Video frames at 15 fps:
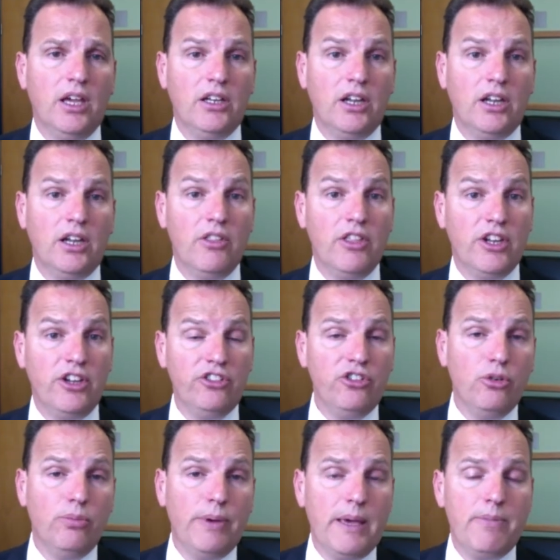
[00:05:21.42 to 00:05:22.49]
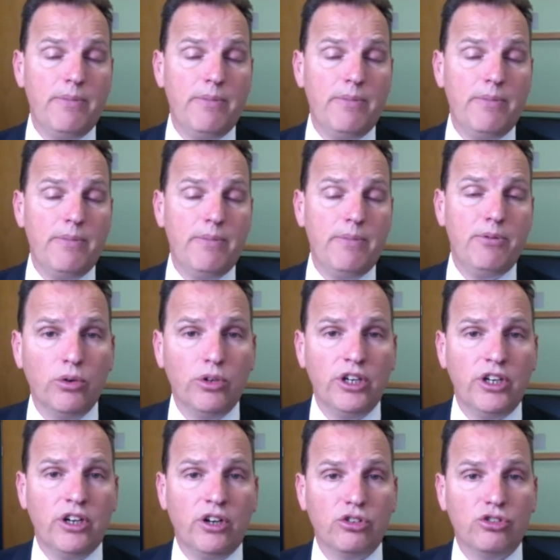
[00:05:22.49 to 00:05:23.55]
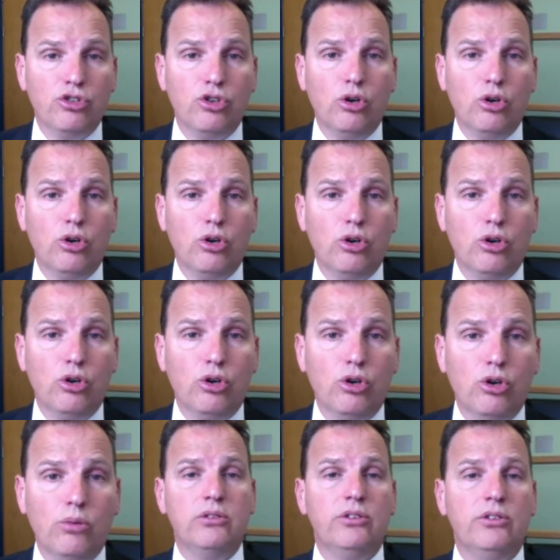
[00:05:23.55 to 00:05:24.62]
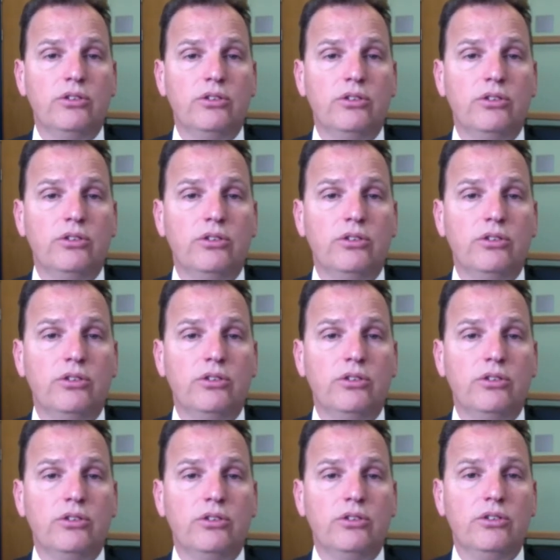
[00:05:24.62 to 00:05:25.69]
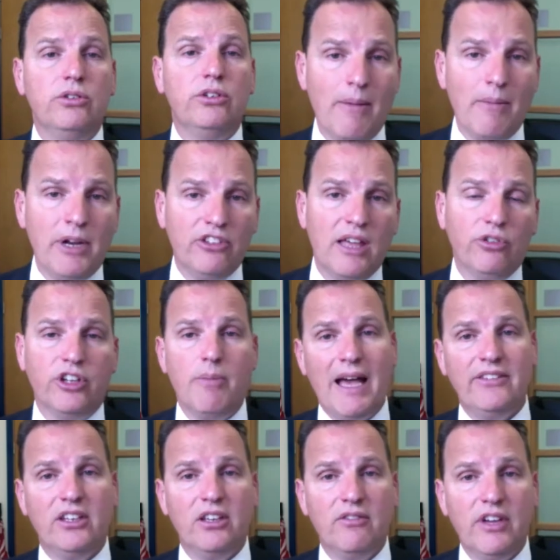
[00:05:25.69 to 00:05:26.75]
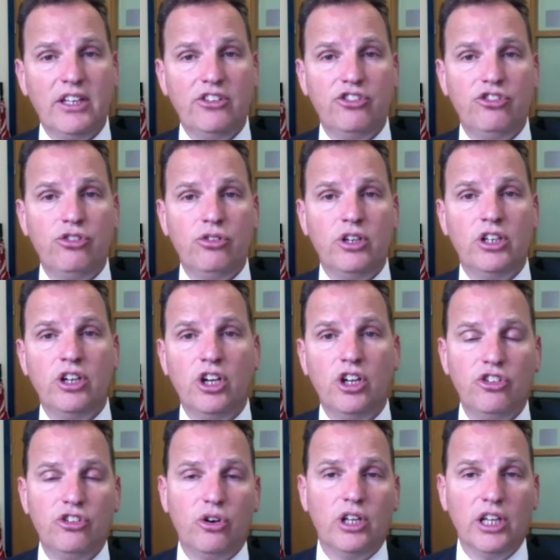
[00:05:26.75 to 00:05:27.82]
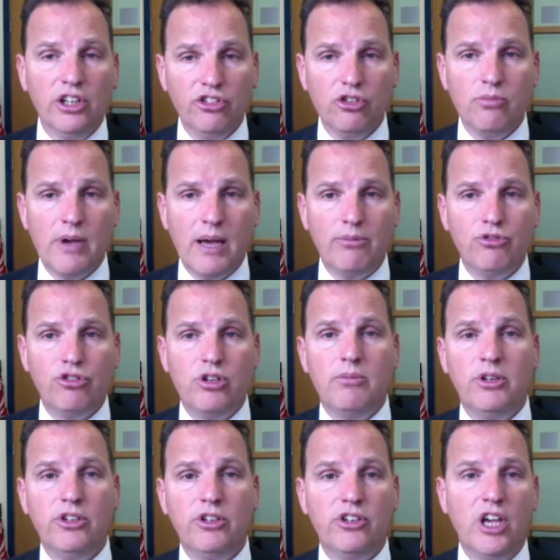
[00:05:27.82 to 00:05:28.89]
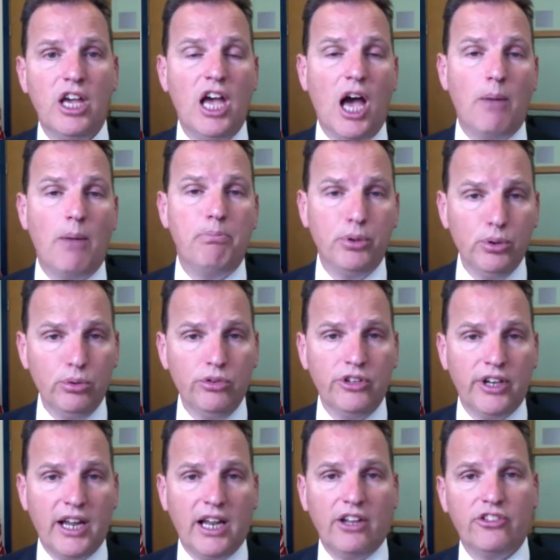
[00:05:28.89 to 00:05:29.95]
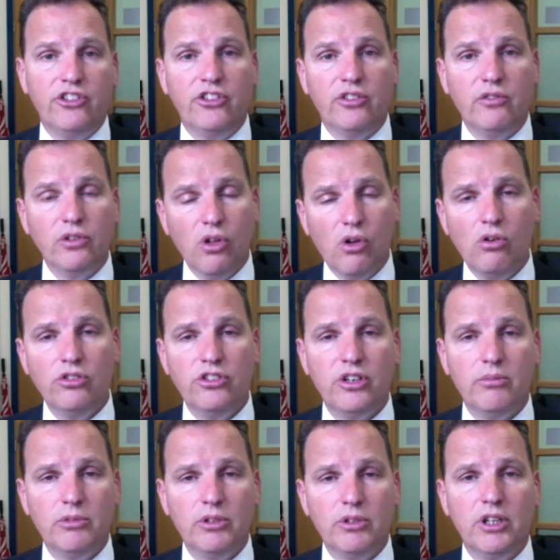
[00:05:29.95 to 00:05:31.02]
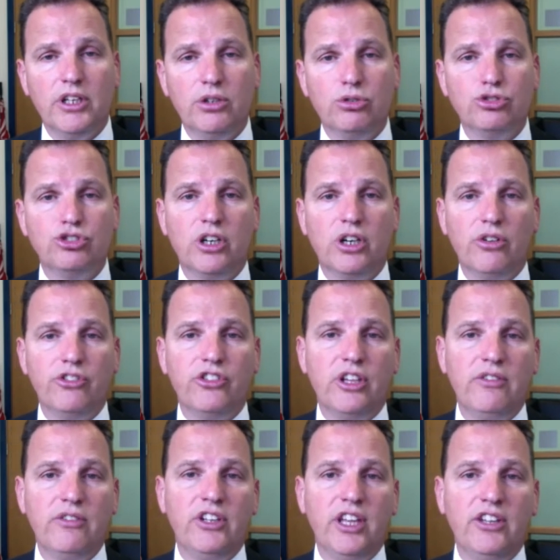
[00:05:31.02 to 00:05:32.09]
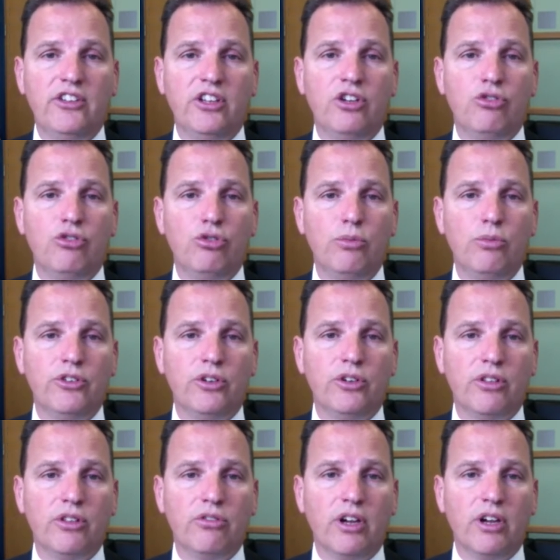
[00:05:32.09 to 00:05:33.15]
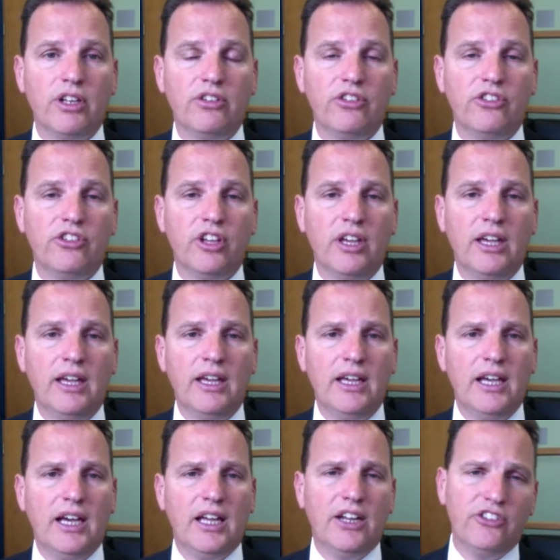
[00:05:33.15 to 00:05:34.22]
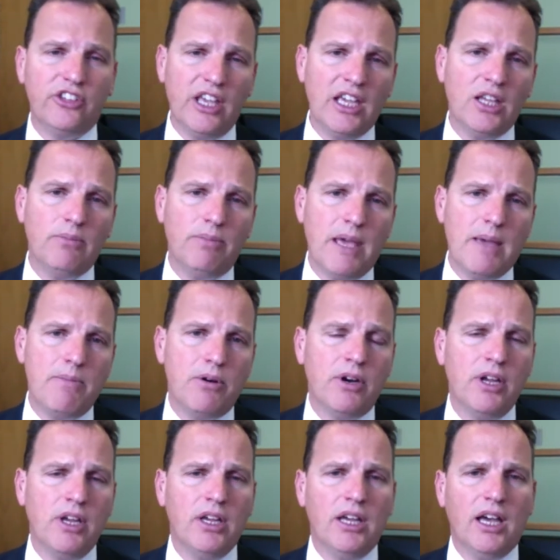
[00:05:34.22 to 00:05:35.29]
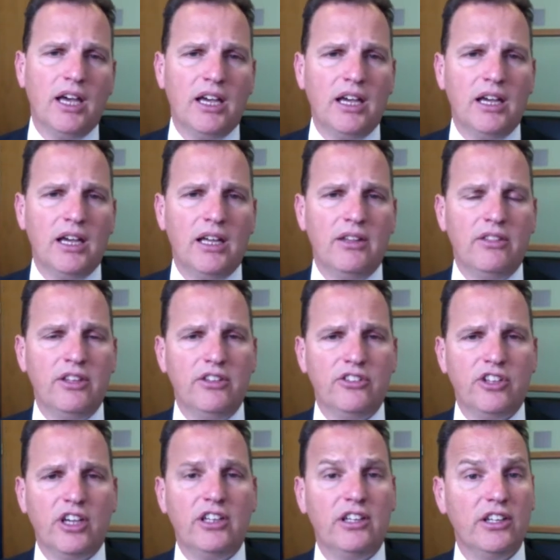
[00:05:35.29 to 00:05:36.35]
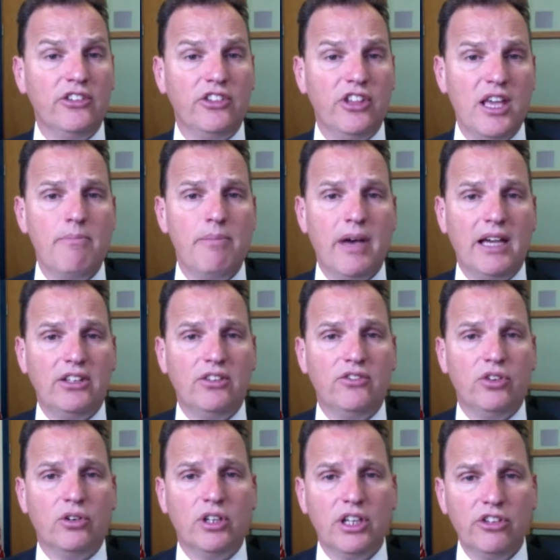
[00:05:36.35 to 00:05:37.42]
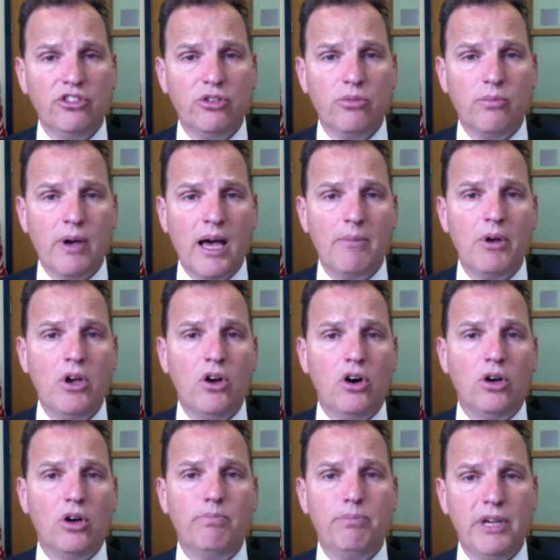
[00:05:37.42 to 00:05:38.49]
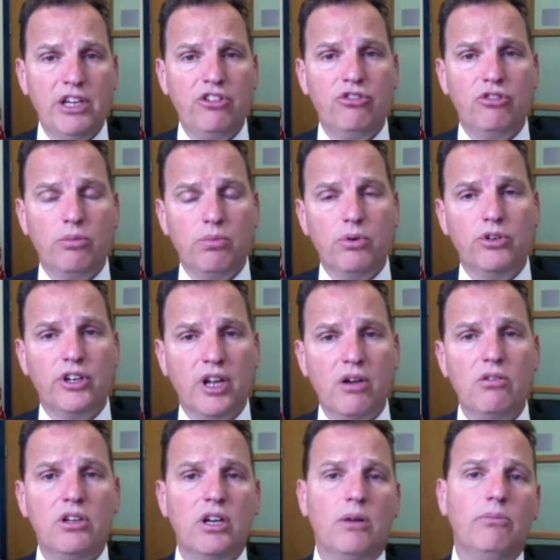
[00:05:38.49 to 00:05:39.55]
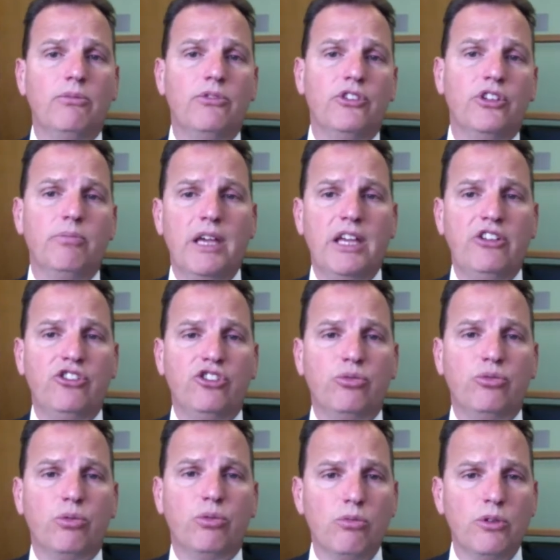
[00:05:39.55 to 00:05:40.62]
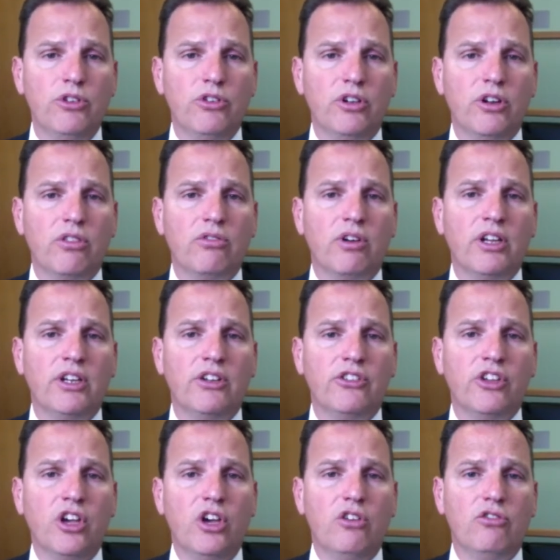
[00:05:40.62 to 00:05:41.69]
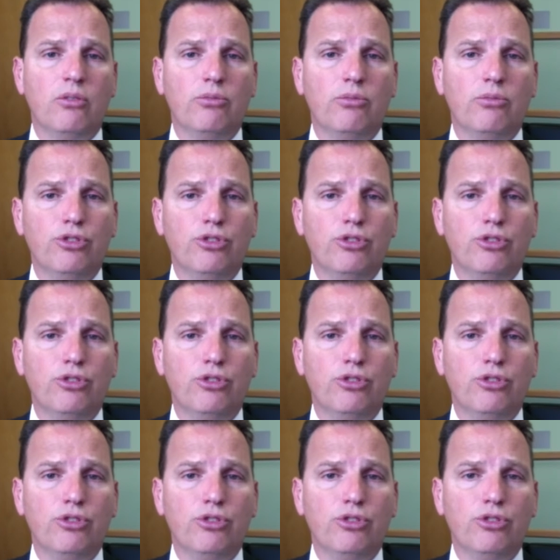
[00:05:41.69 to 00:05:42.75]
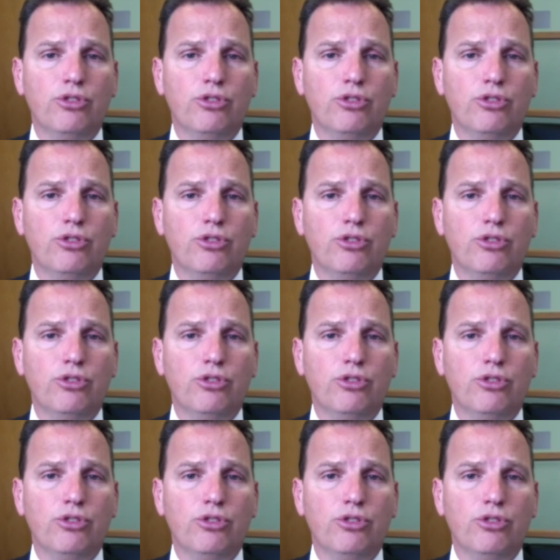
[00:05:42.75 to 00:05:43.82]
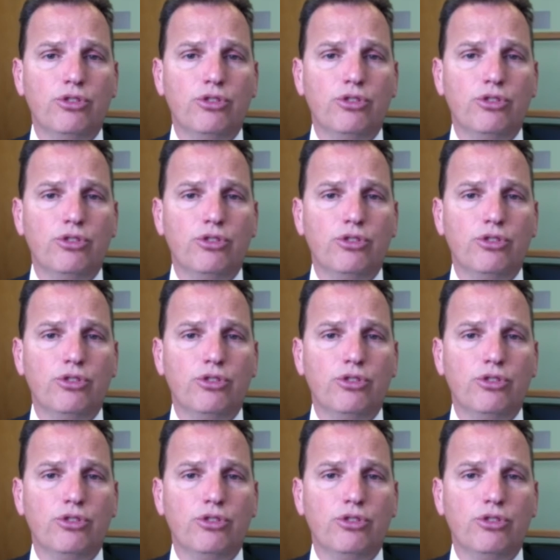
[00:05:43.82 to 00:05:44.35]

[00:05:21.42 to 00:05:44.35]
Now, the additional papers we uploaded in October included the transaminase levels and hepatic events during tocilizumab treatment, a pooled analysis of long-term clinical trial safety data in rheumatoid arthritis, and a second paper, the title is The Impact of Tocilizumab on Patient-Reported Outcomes in Patients with Rheumatoid Arthritis from 2 randomized